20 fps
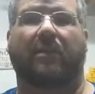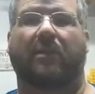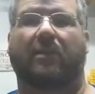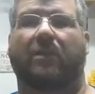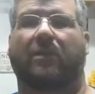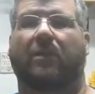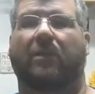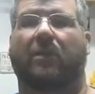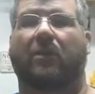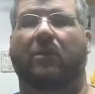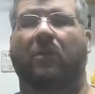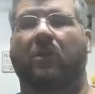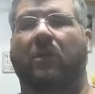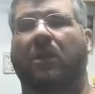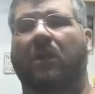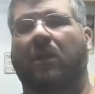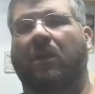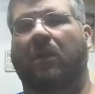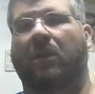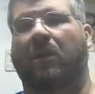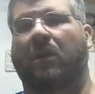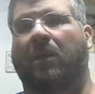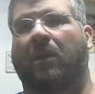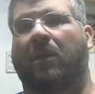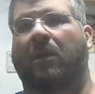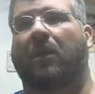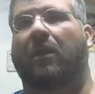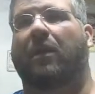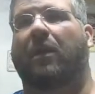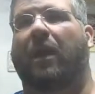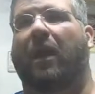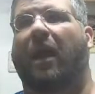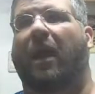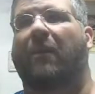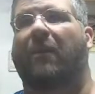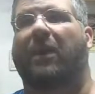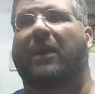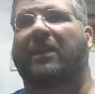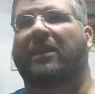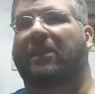So I
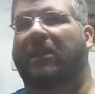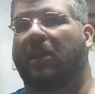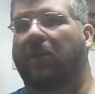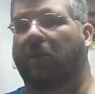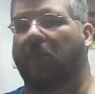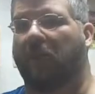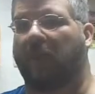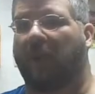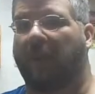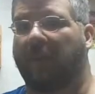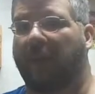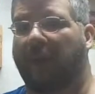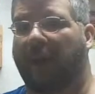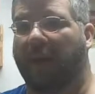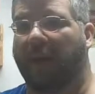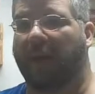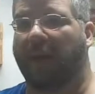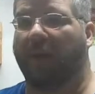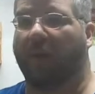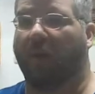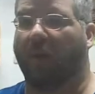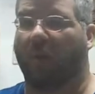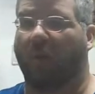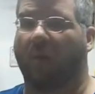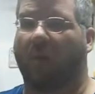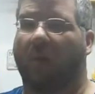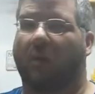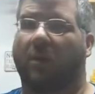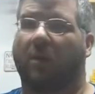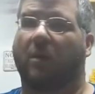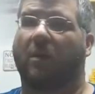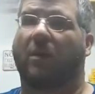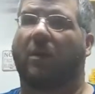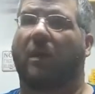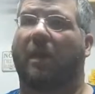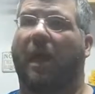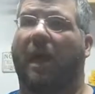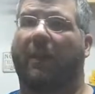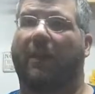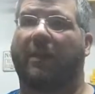might double up on it, or
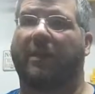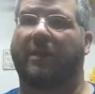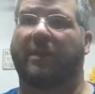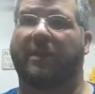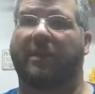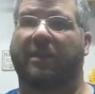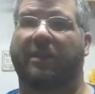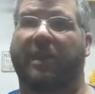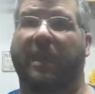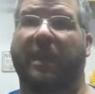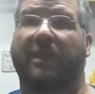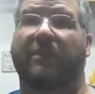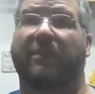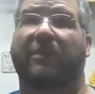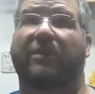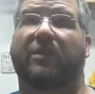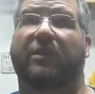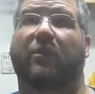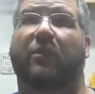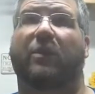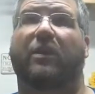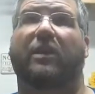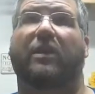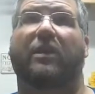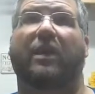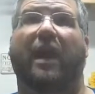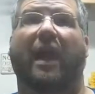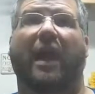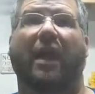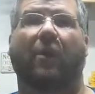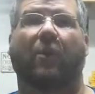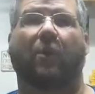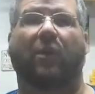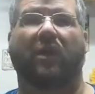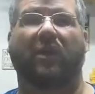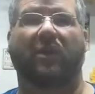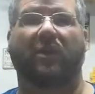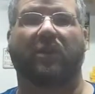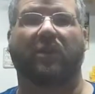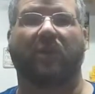I might just save it so when I
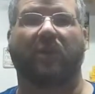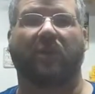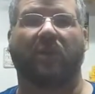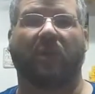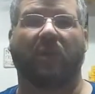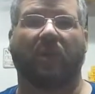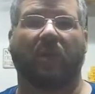want to do